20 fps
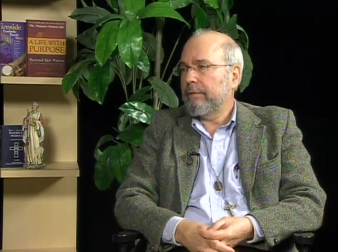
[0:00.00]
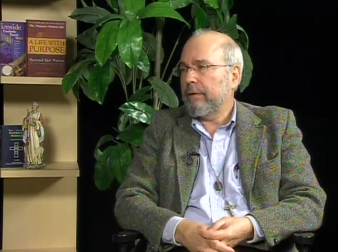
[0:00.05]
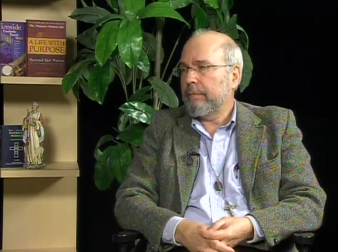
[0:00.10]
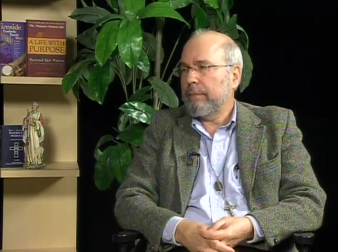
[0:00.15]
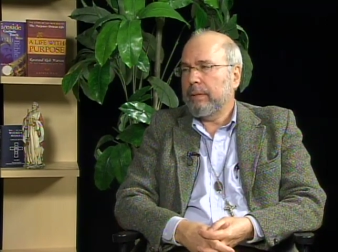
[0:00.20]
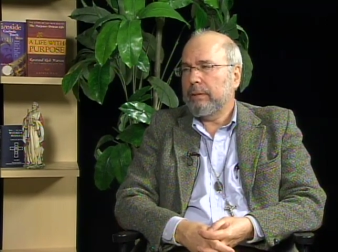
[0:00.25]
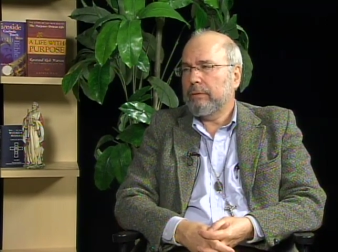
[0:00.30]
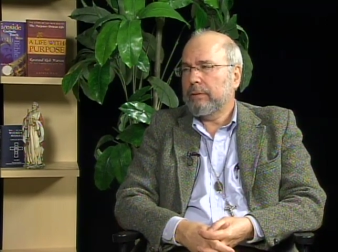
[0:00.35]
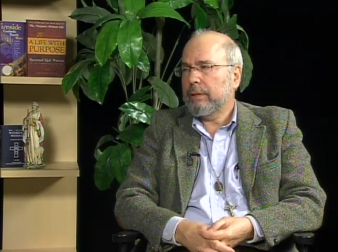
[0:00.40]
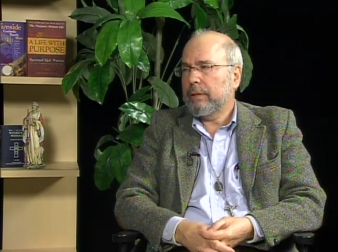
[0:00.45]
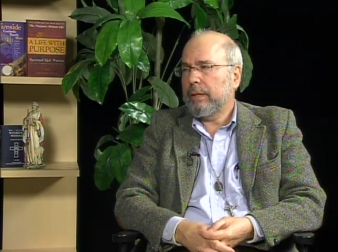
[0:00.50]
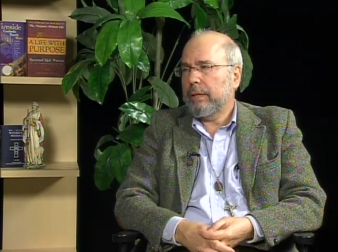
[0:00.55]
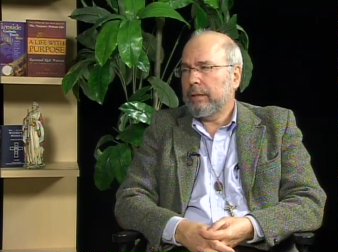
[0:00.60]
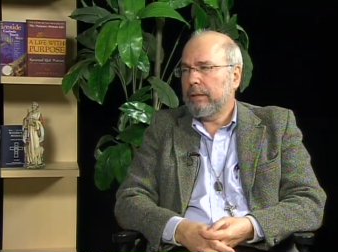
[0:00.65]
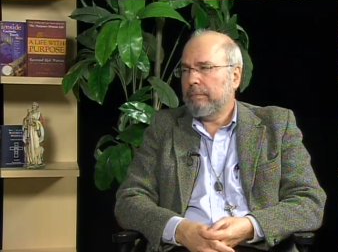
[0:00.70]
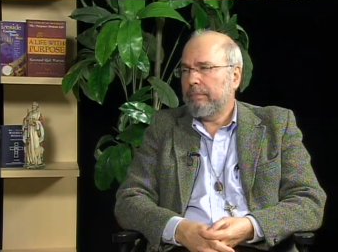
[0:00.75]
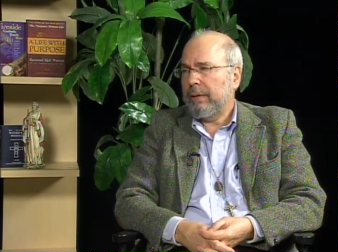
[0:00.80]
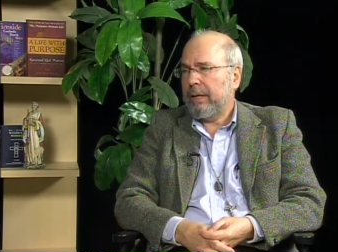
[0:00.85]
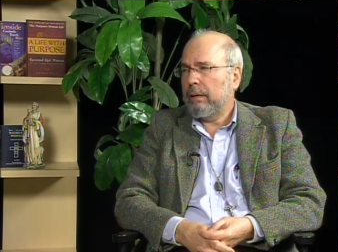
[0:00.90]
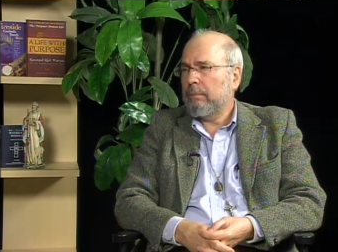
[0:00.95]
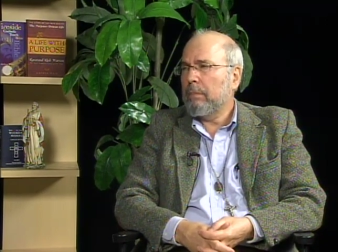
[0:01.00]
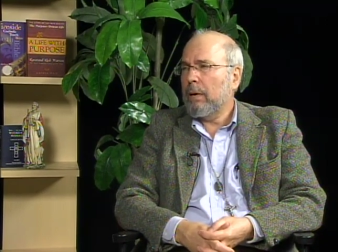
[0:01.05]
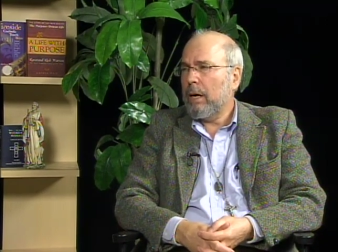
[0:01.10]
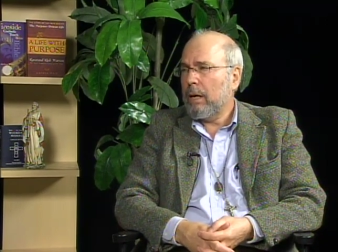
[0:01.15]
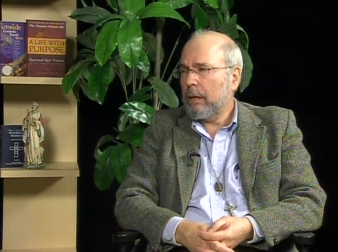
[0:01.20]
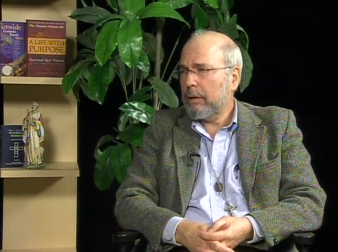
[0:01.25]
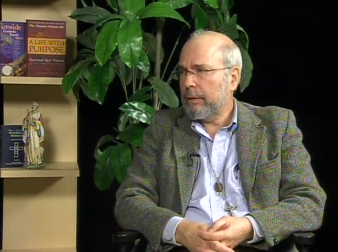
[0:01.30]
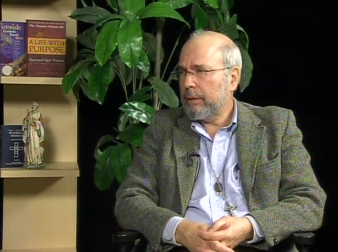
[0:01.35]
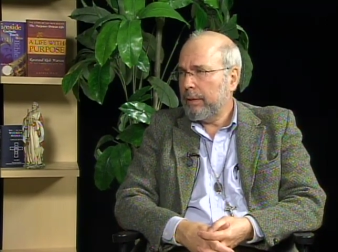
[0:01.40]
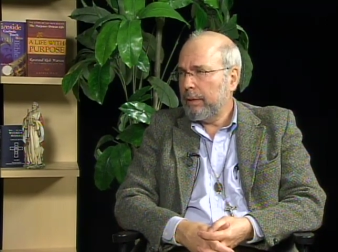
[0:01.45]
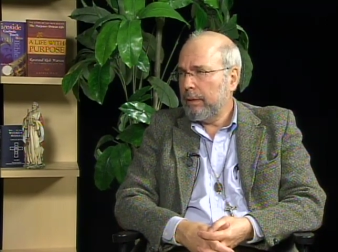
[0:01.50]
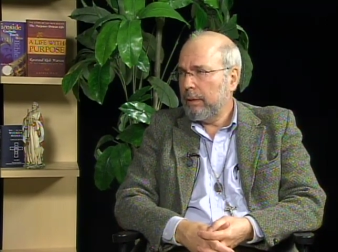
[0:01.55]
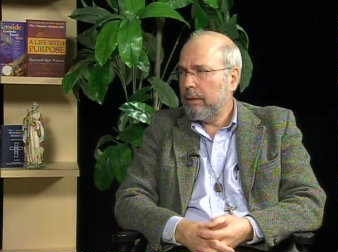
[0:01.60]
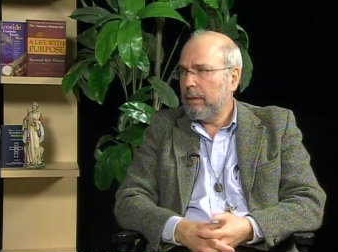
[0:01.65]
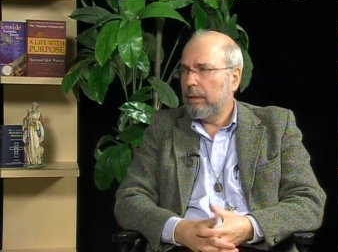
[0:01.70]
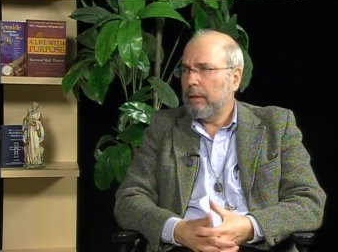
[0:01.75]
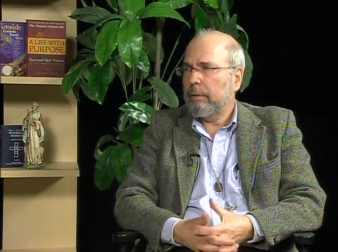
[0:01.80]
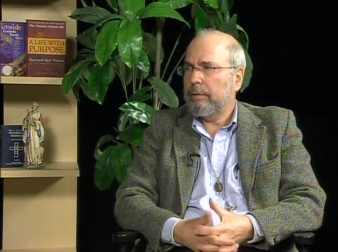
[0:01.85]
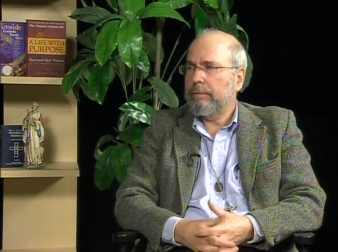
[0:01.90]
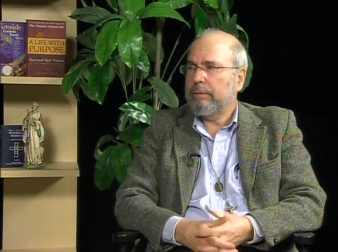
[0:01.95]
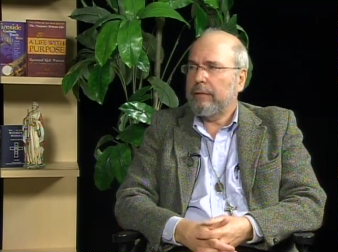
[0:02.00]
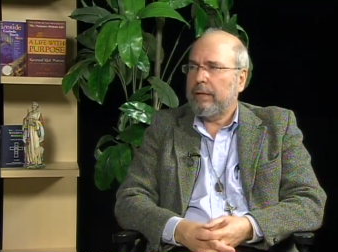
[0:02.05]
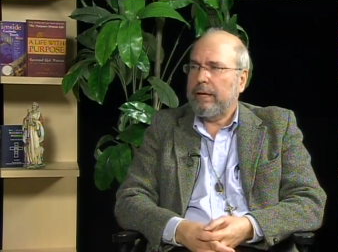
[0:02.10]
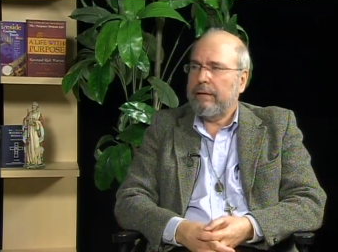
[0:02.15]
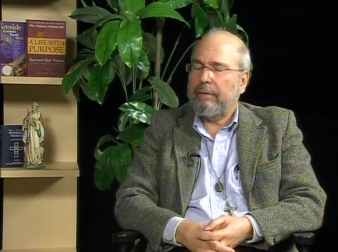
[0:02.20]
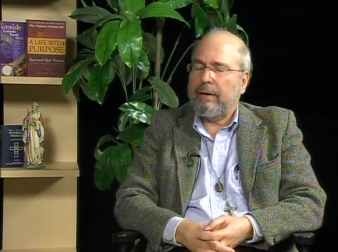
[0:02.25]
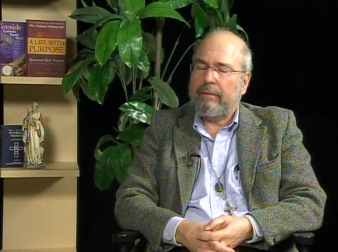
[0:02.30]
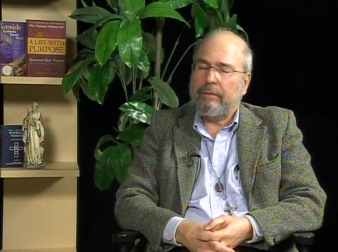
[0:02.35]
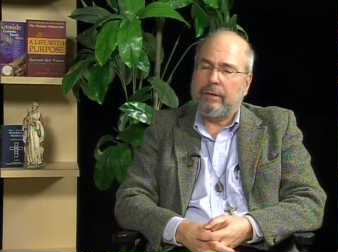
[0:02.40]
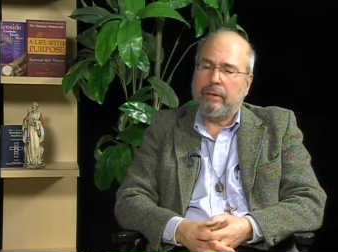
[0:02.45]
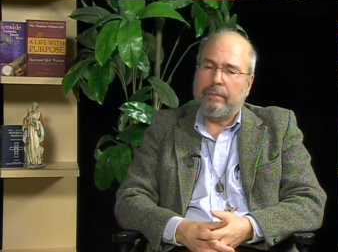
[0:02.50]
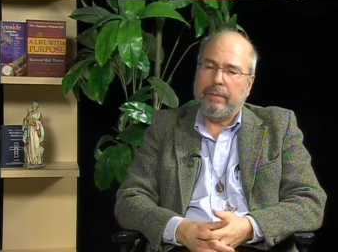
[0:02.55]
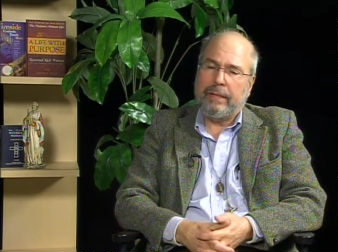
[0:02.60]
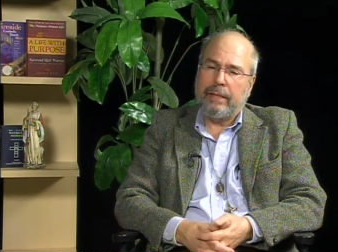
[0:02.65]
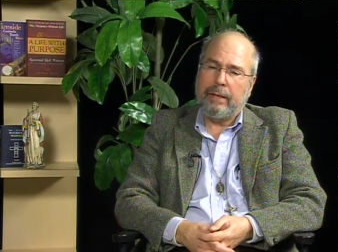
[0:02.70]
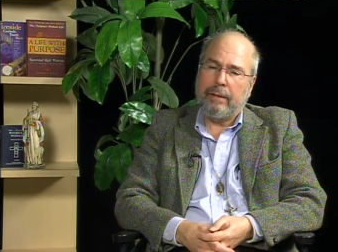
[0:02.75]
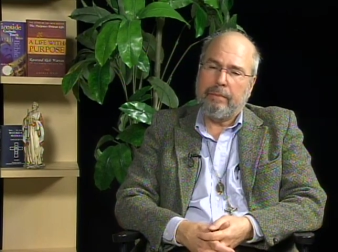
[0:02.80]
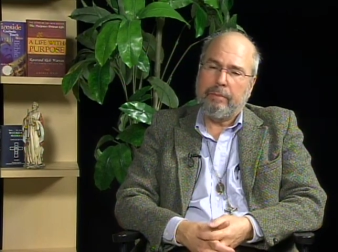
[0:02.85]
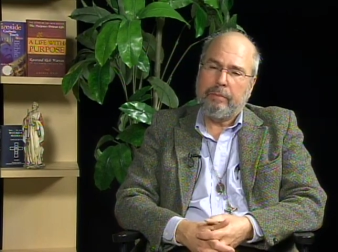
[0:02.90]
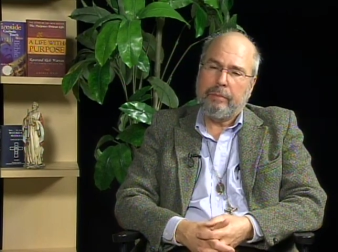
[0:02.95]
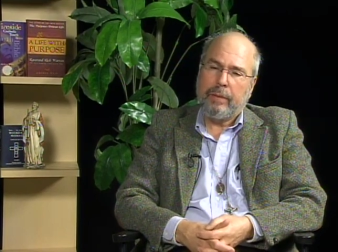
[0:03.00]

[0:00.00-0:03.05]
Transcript: I mean, it was like made a mockery of mm. life having a meaning.